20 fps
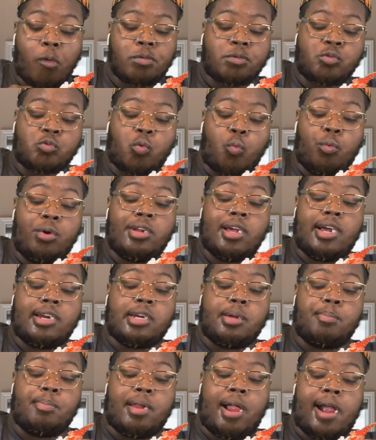We like
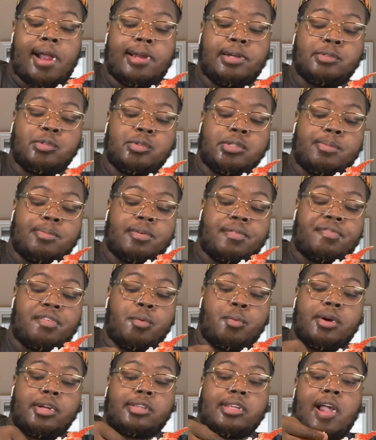to blame the women for
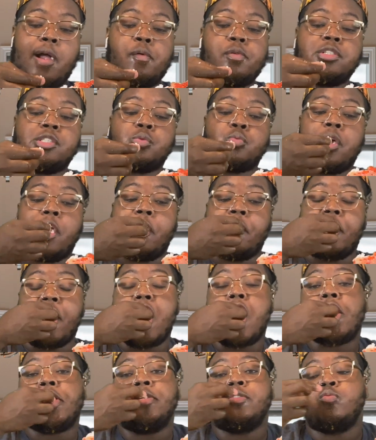what they was
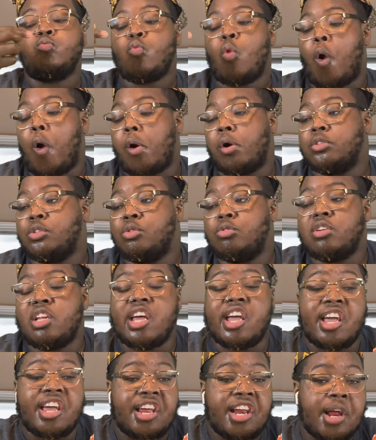wearing. Oh, you
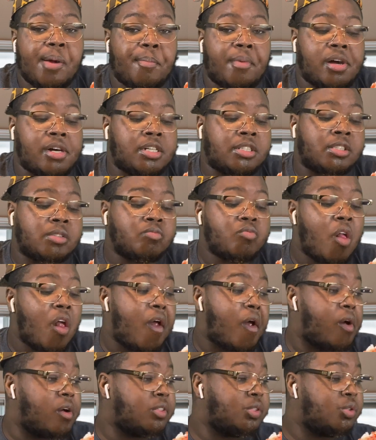led him on.
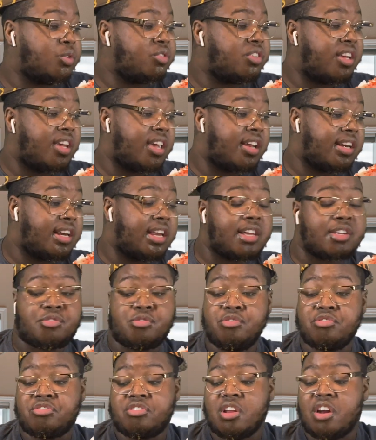Oh, you did this.
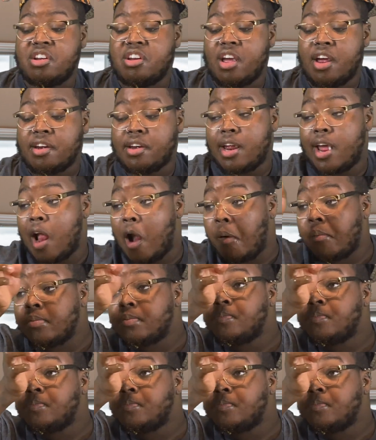You shouldn't have done that.